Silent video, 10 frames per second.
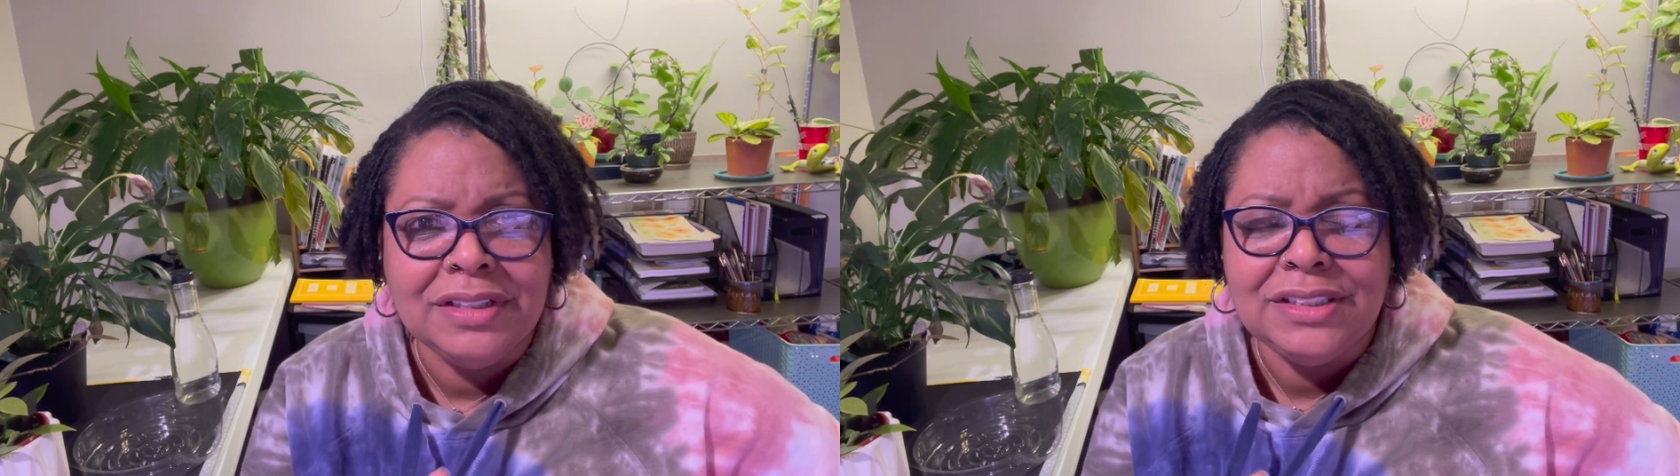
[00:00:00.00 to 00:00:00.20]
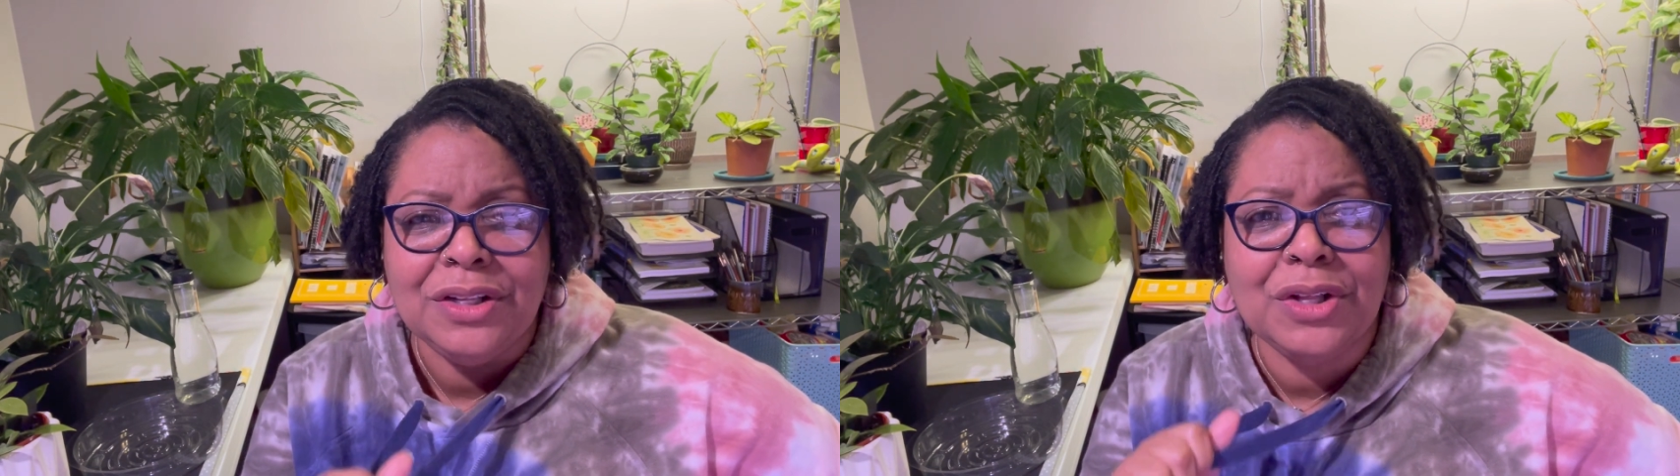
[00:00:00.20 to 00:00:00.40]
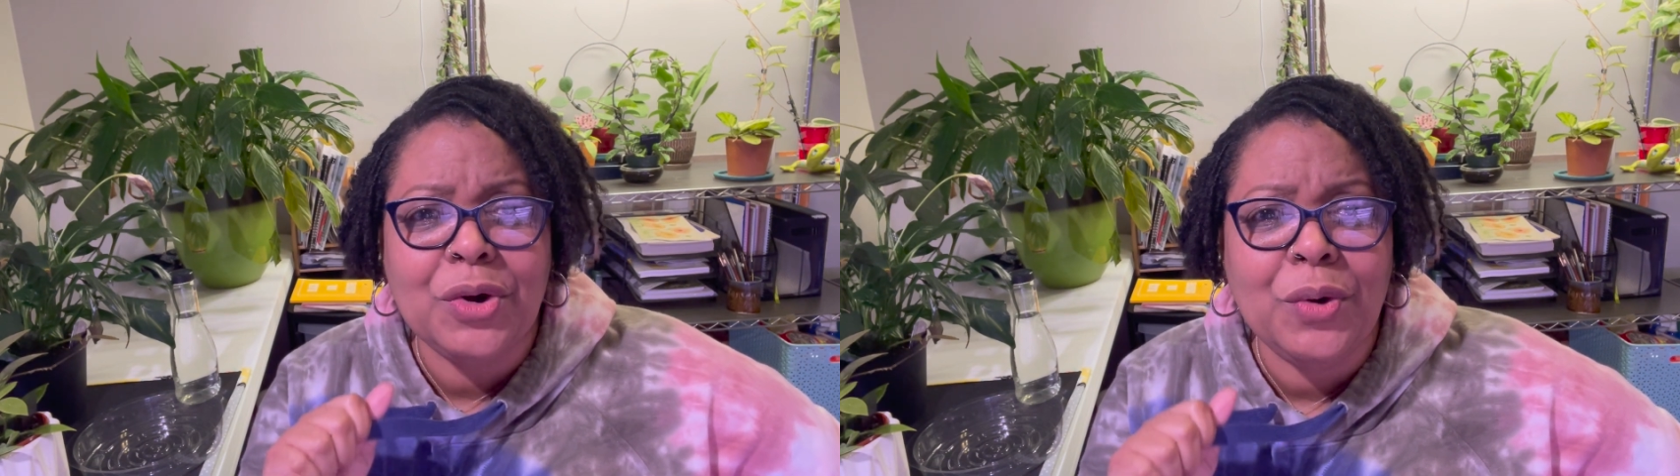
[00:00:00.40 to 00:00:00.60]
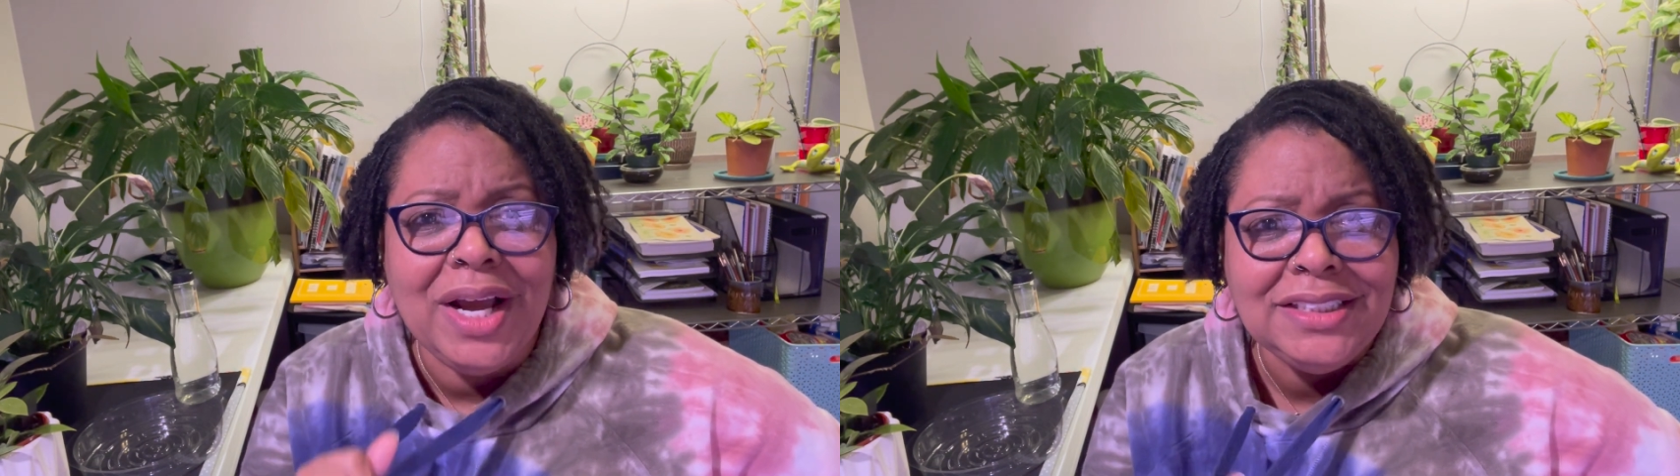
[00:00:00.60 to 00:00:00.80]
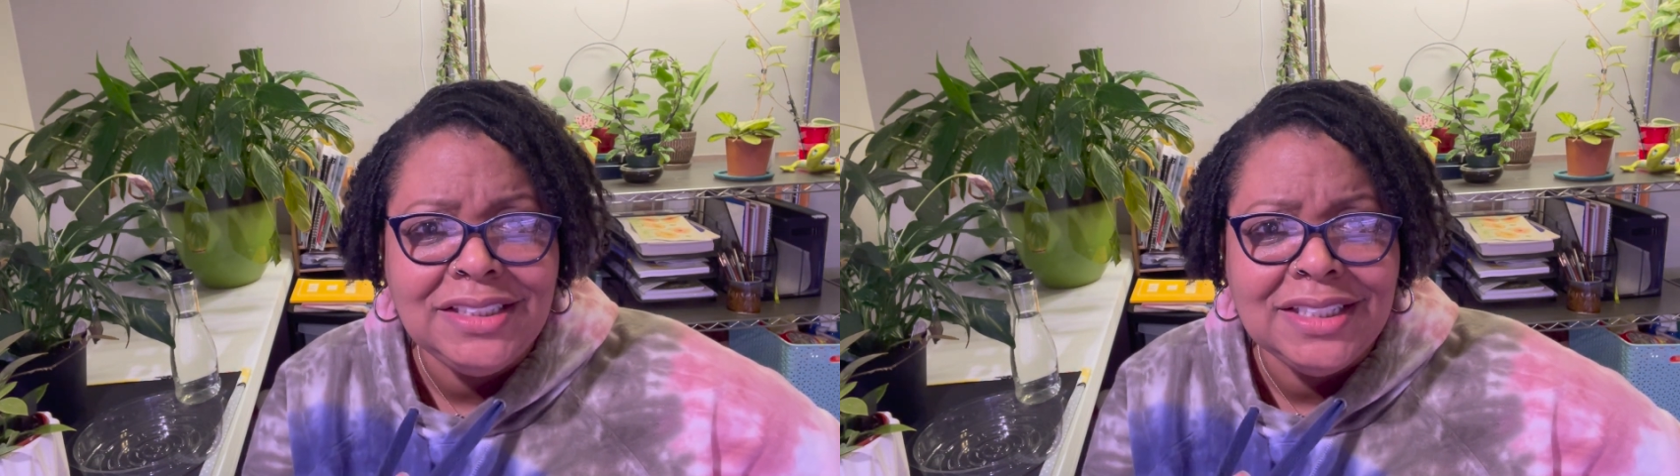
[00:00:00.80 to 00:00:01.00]
So
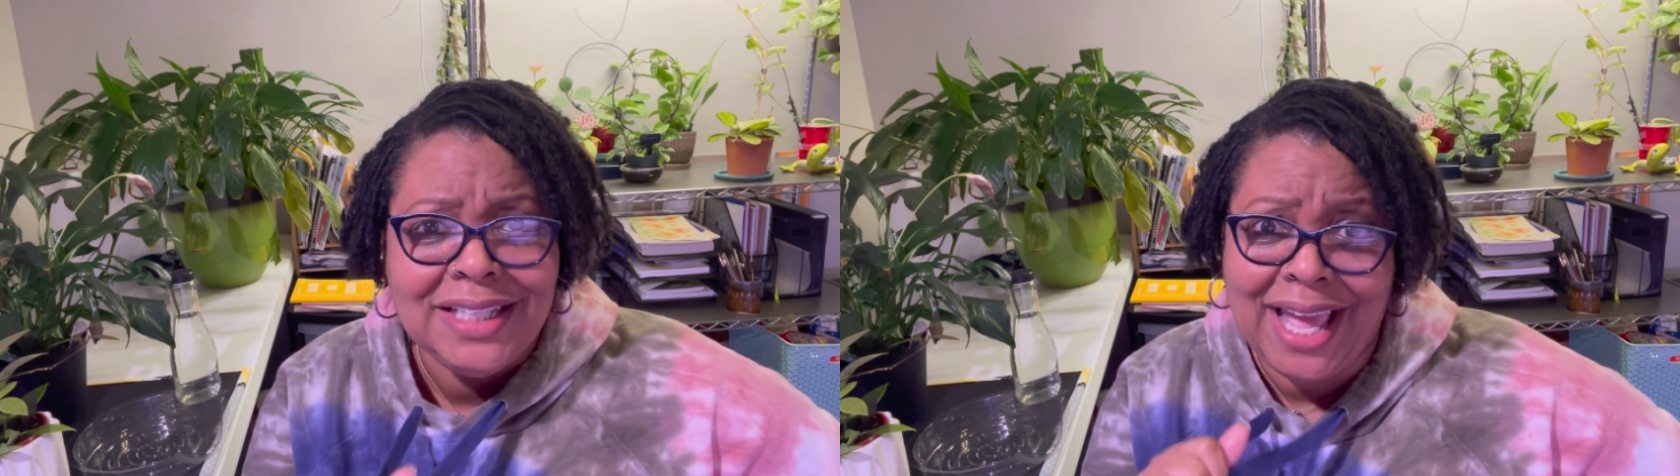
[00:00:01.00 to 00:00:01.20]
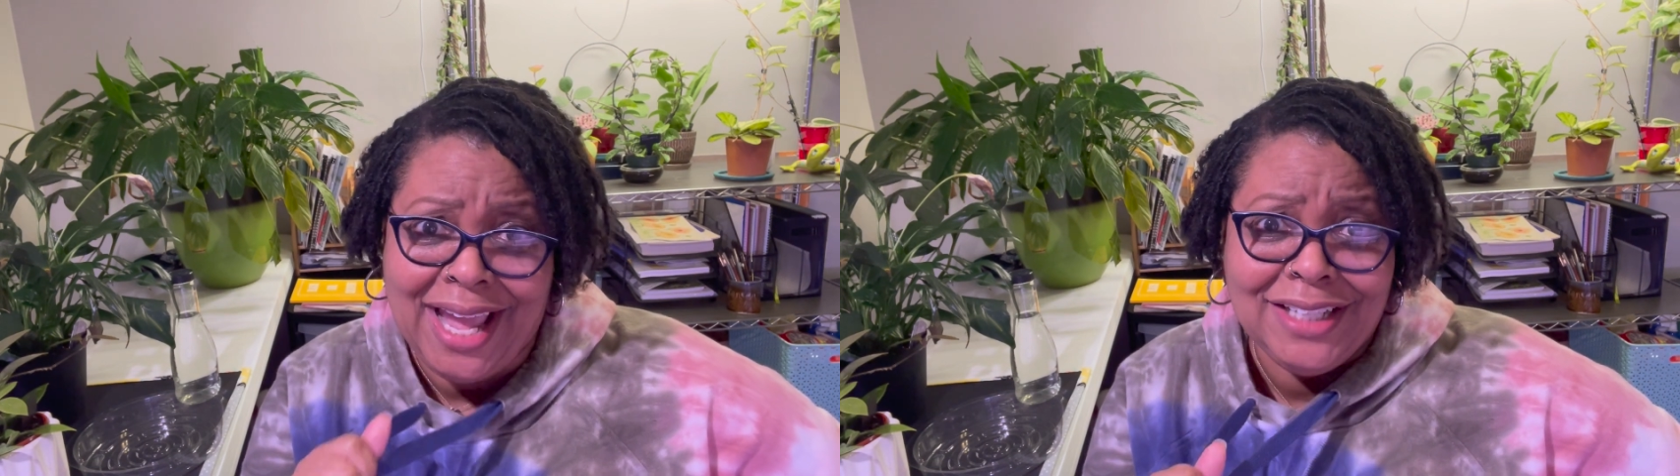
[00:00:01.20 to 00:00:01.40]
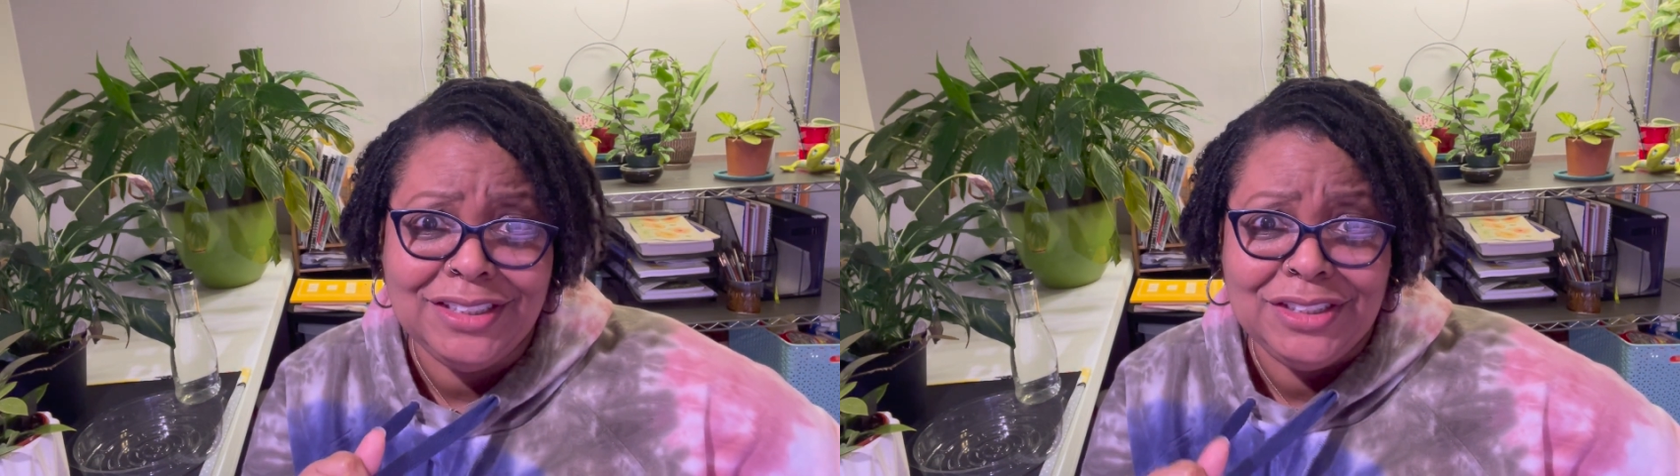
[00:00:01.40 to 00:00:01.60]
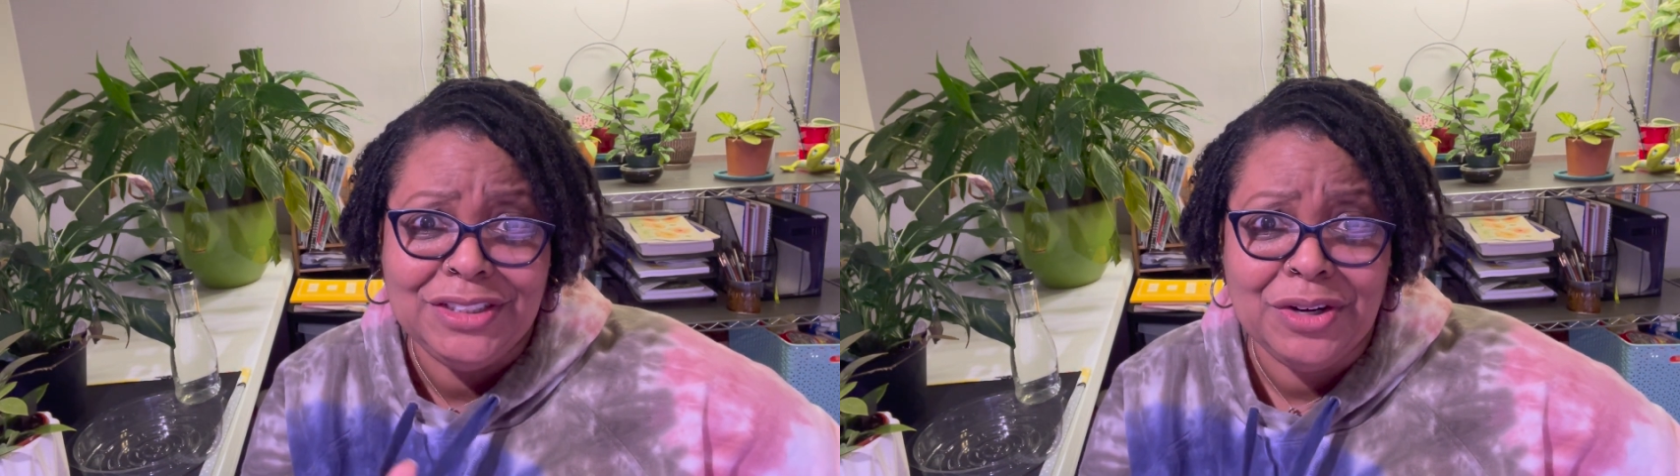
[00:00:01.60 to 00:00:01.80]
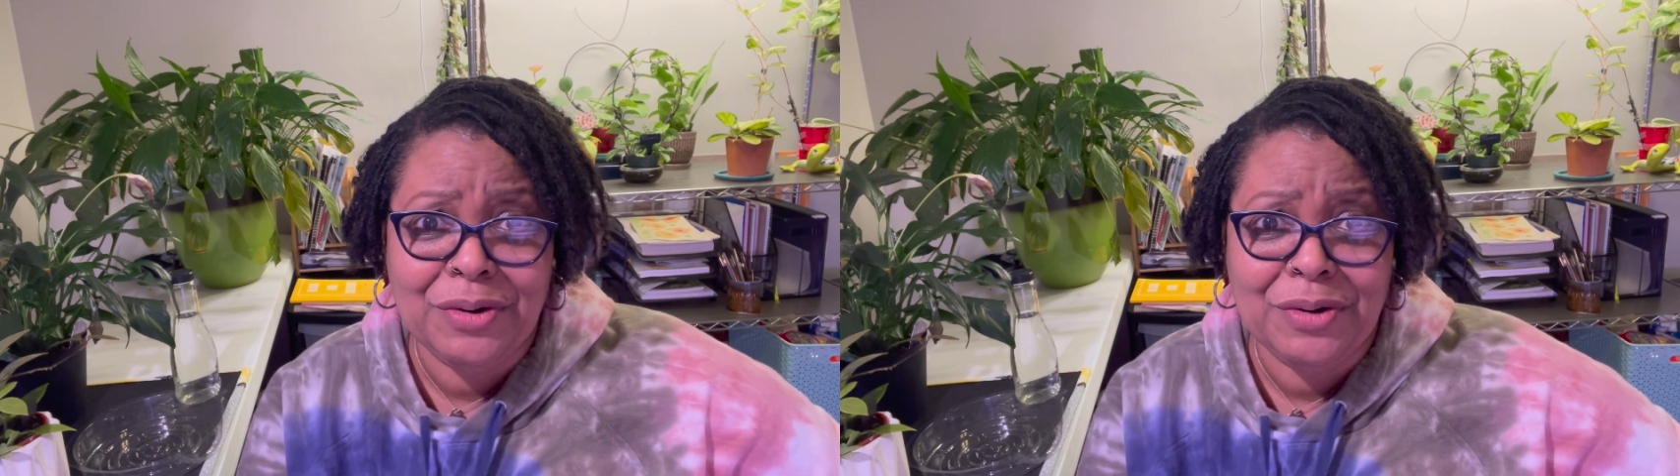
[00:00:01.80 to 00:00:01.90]
the answer to your